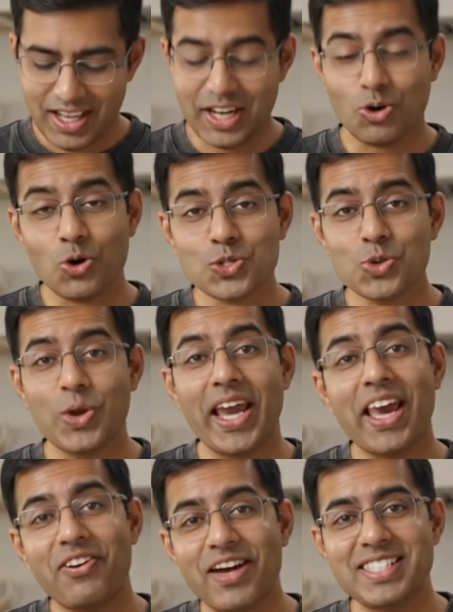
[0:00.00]
It also
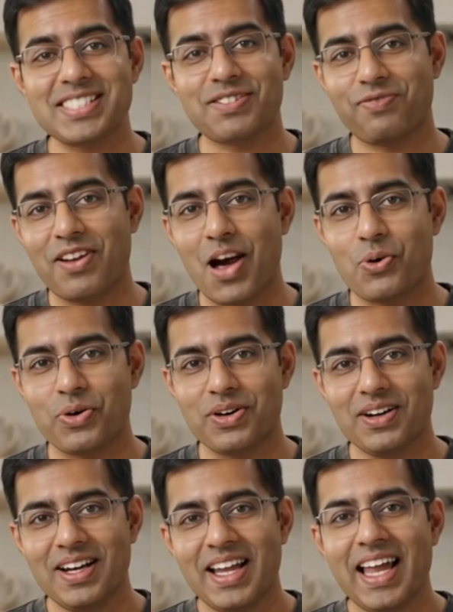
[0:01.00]
aerates the flour,
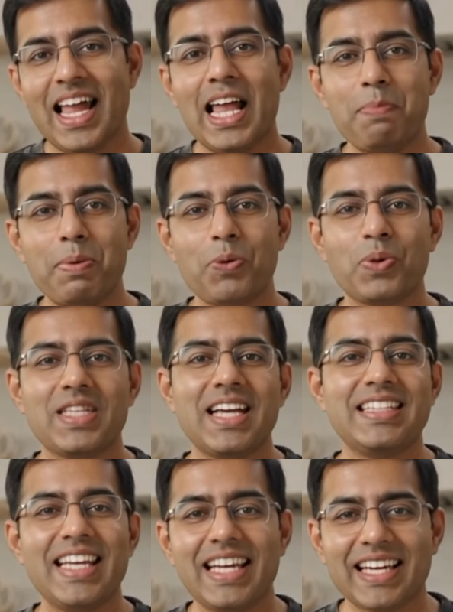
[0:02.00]
helping with
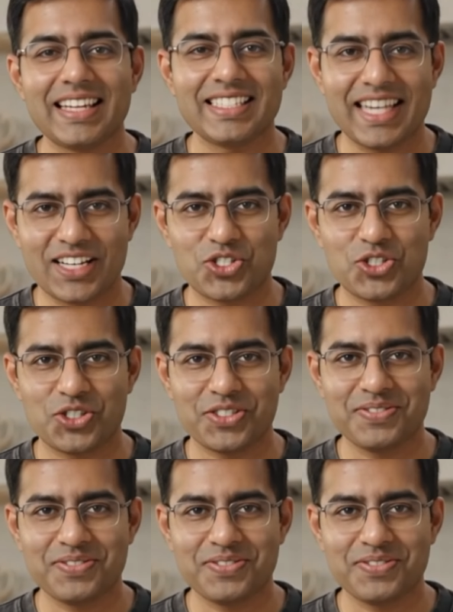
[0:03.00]
that delicate texture.